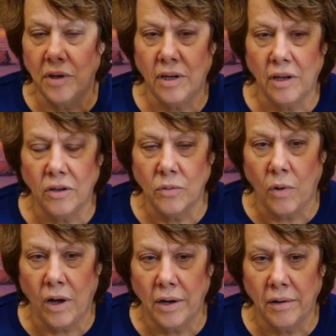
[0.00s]
colored
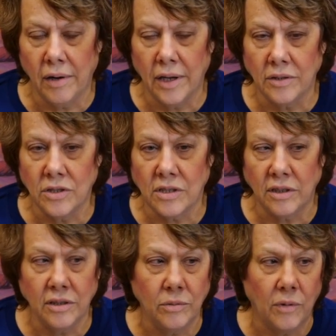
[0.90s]
water and just a
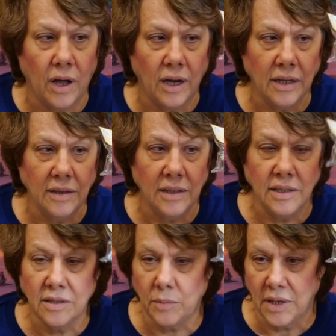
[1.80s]
little rock in
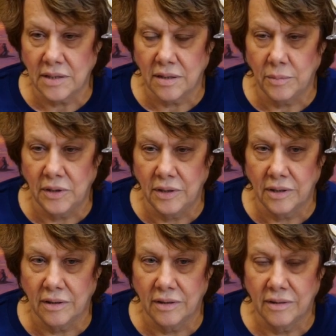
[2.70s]
these, it makes them
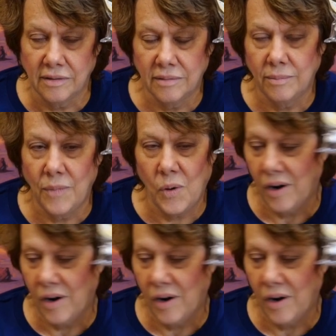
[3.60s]
look more